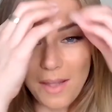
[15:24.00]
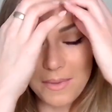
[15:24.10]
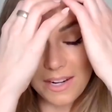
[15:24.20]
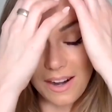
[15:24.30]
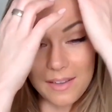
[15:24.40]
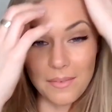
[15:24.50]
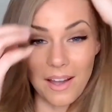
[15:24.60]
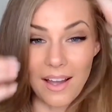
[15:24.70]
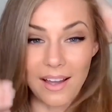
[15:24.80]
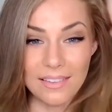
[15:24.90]
mean,
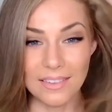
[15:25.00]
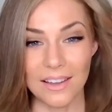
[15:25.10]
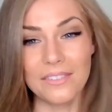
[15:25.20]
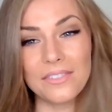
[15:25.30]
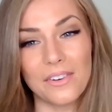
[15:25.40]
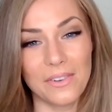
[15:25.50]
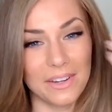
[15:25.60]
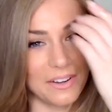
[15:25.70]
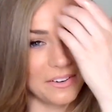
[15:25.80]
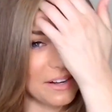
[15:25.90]
I love that we
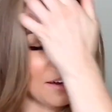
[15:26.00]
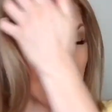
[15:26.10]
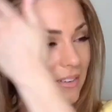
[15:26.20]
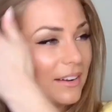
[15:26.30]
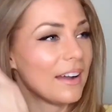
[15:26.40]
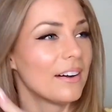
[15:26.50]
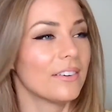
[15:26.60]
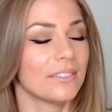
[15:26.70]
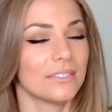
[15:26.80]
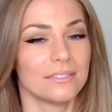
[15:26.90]
know now
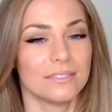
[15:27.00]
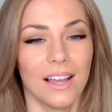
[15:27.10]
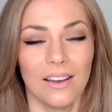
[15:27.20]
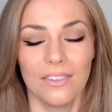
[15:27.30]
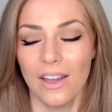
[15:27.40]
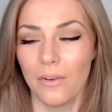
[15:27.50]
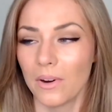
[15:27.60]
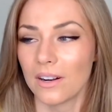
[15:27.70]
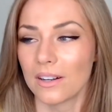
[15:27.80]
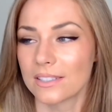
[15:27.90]
how that
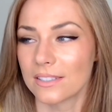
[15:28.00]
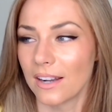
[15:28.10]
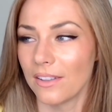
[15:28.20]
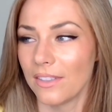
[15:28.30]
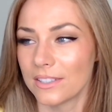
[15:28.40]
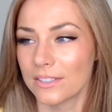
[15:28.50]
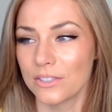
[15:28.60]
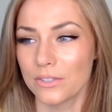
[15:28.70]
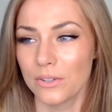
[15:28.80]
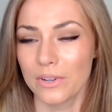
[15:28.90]
works or how that
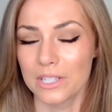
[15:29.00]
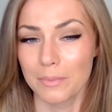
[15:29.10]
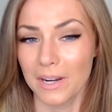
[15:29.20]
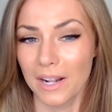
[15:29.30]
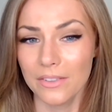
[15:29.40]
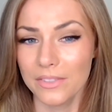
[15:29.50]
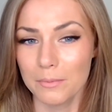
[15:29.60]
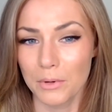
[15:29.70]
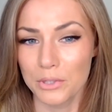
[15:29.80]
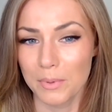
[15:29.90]
surgery works, but I don't
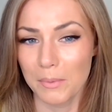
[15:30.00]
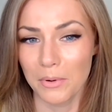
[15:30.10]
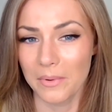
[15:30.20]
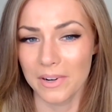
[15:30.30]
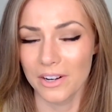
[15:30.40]
think most people want to